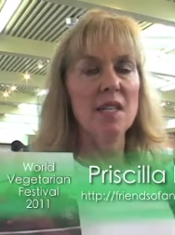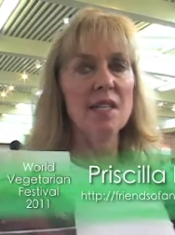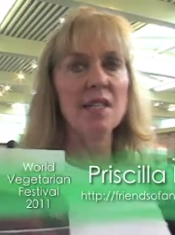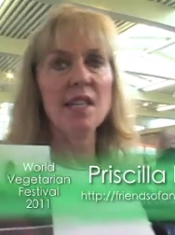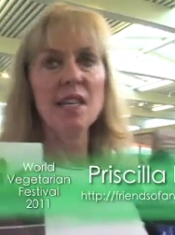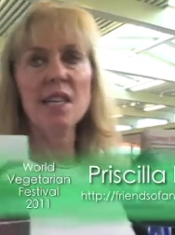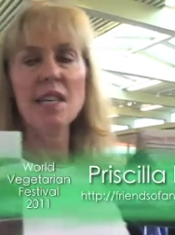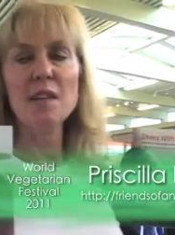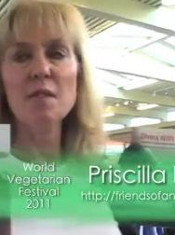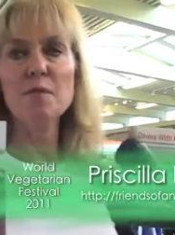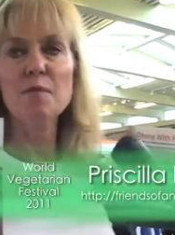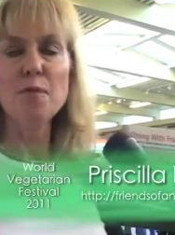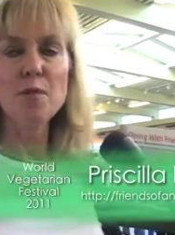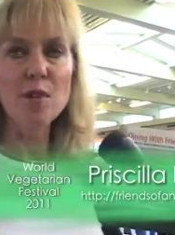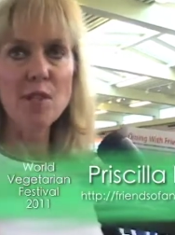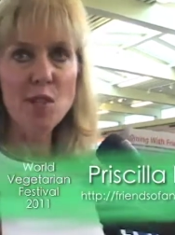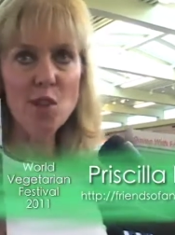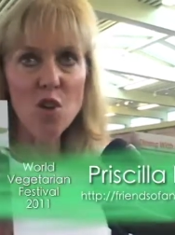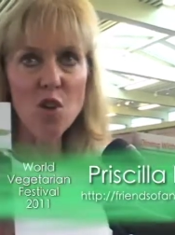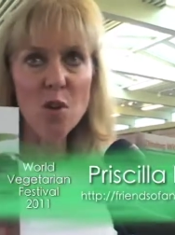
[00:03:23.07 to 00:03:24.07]
The
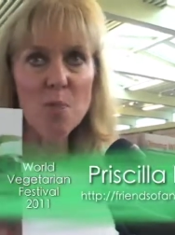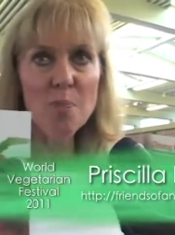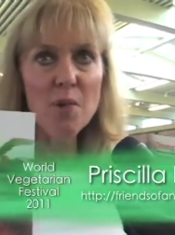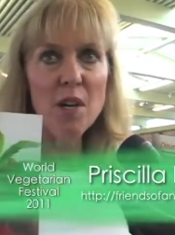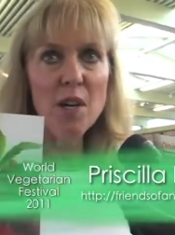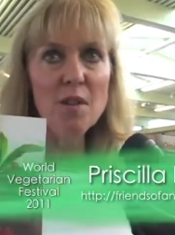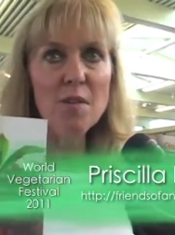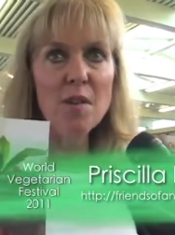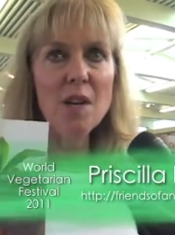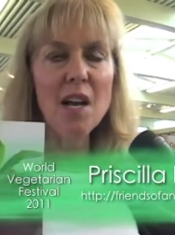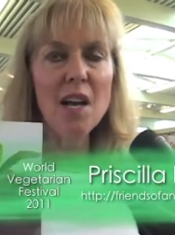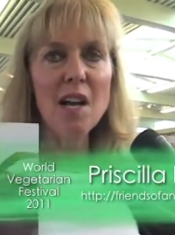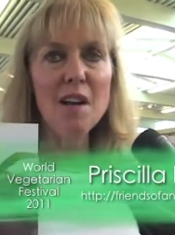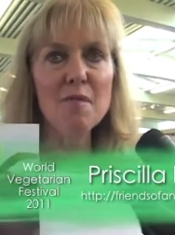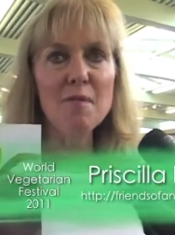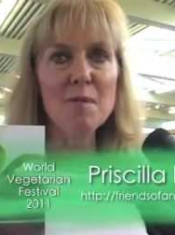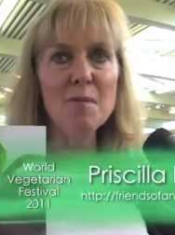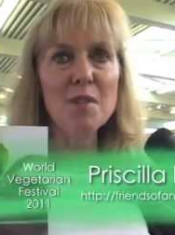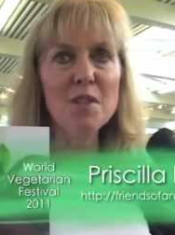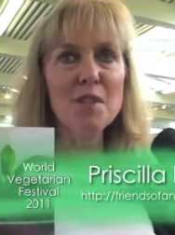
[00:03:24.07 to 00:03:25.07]
first cookbook uh,
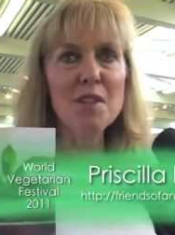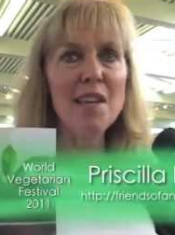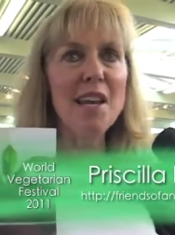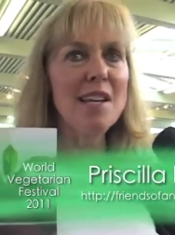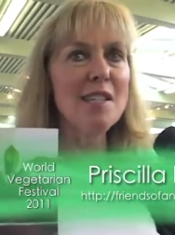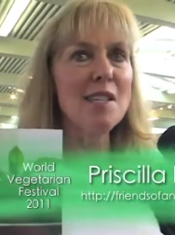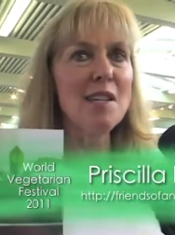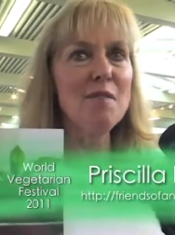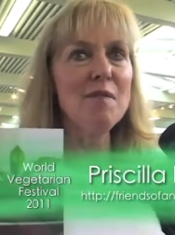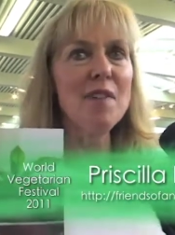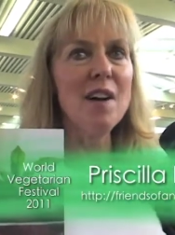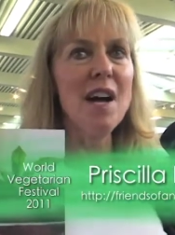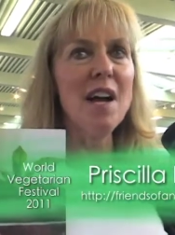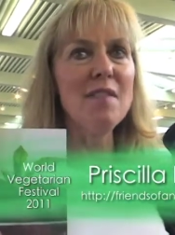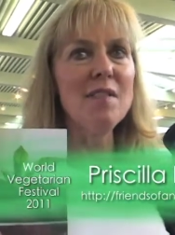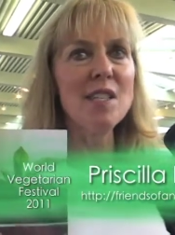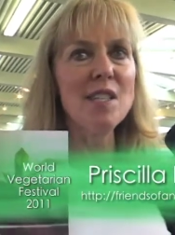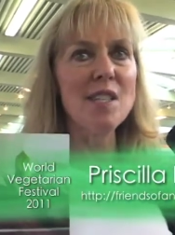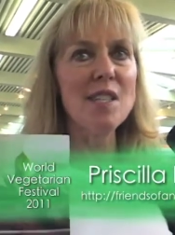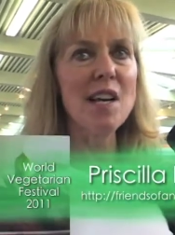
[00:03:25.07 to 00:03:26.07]
from
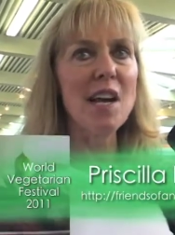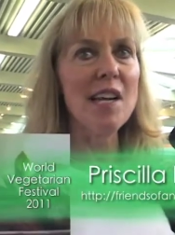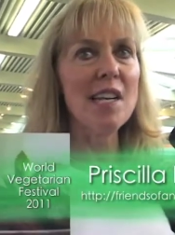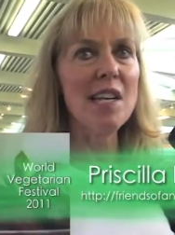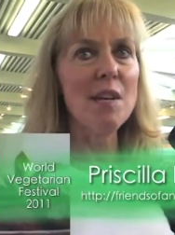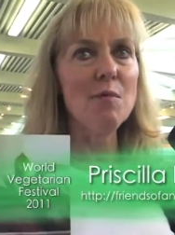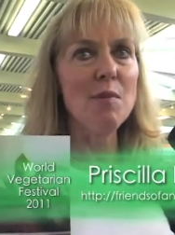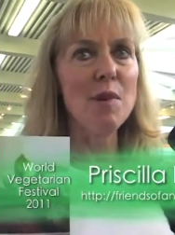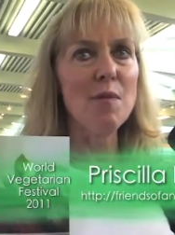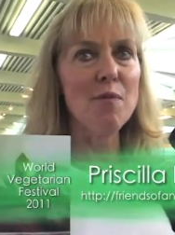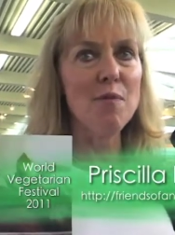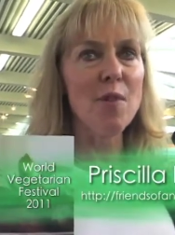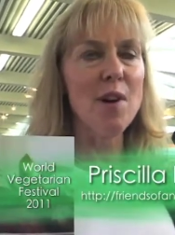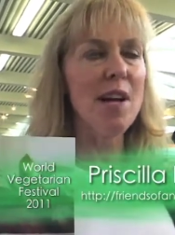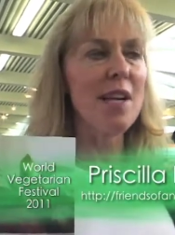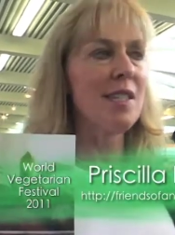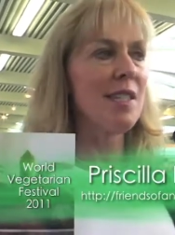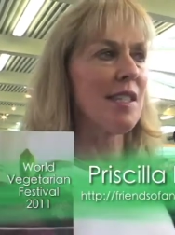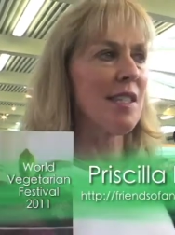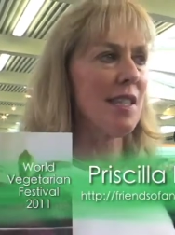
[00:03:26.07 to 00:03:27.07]
2005 is Dining with
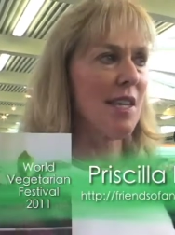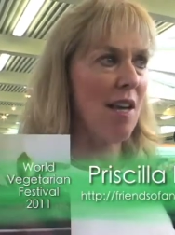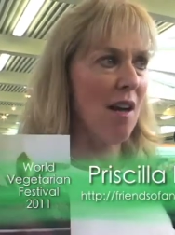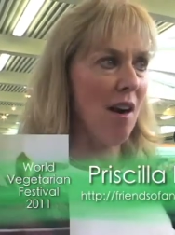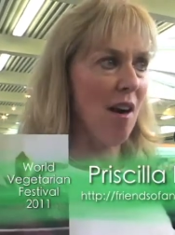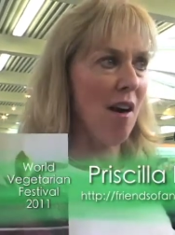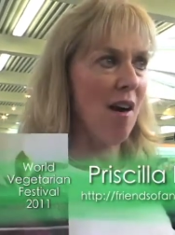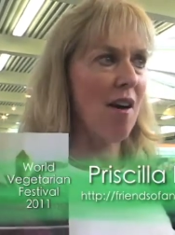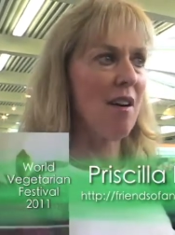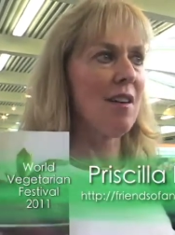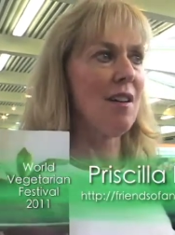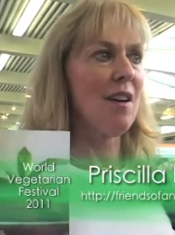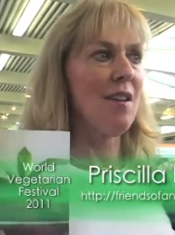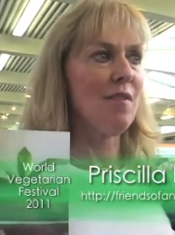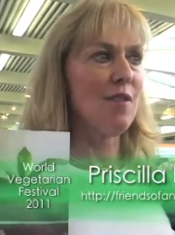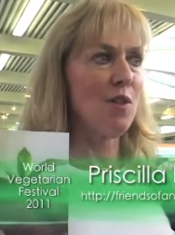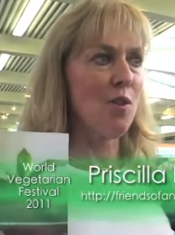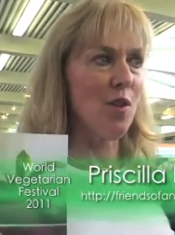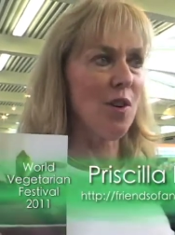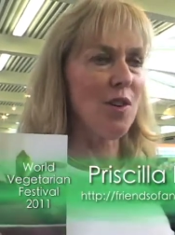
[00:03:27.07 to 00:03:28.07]
Friends, The Art
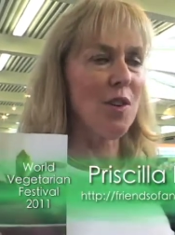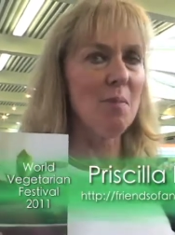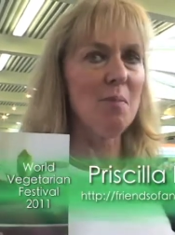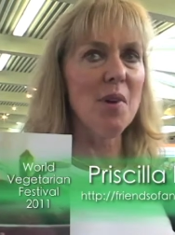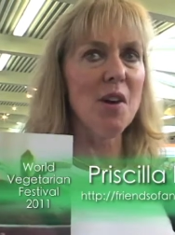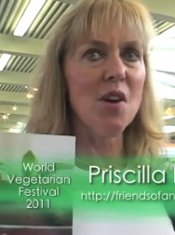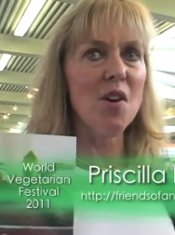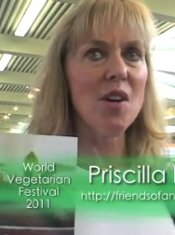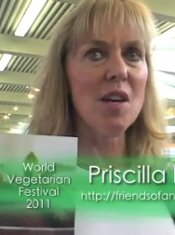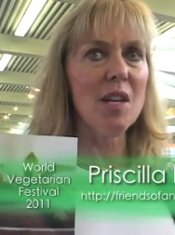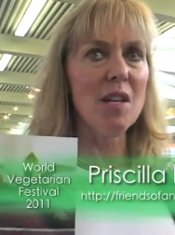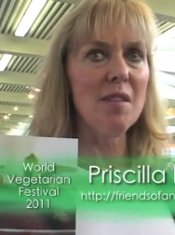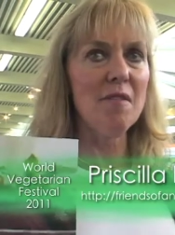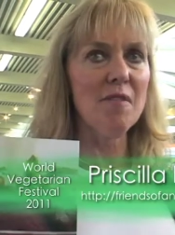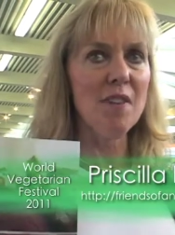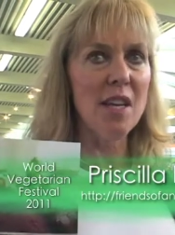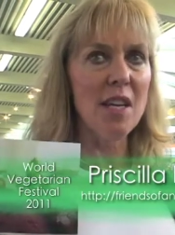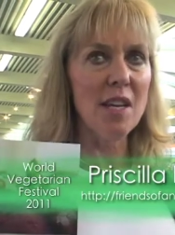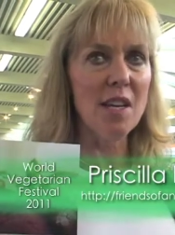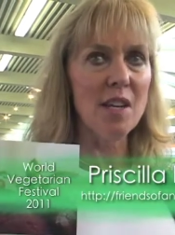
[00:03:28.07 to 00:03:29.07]
of North American
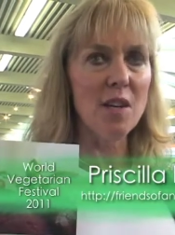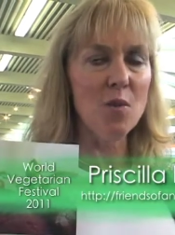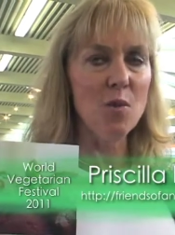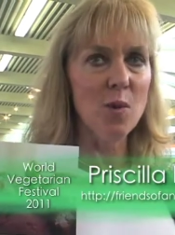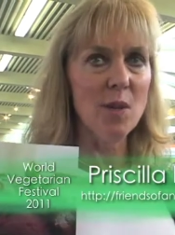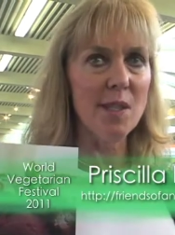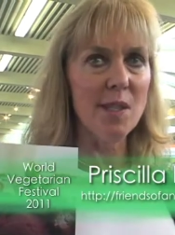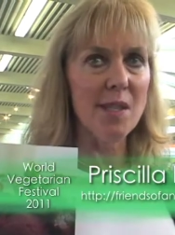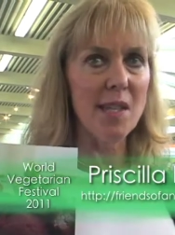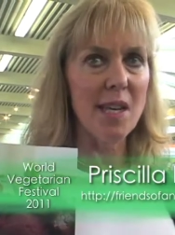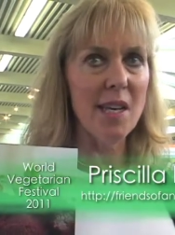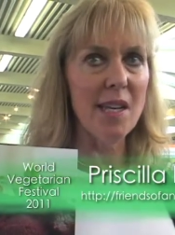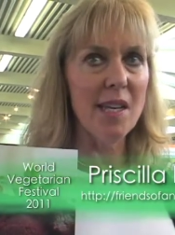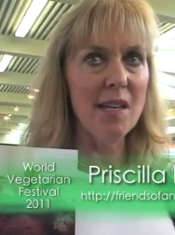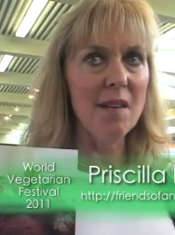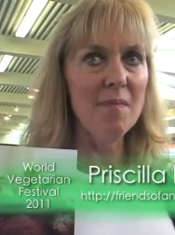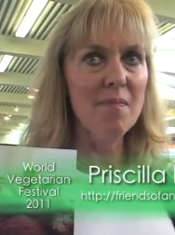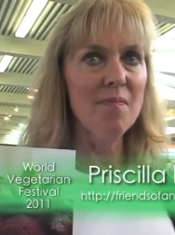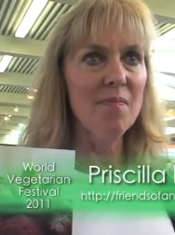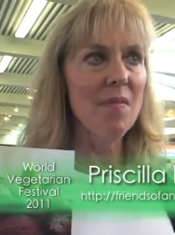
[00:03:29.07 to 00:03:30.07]
Vegan
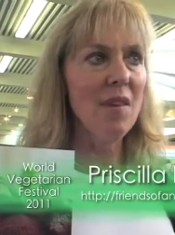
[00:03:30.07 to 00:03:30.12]
Cuisine.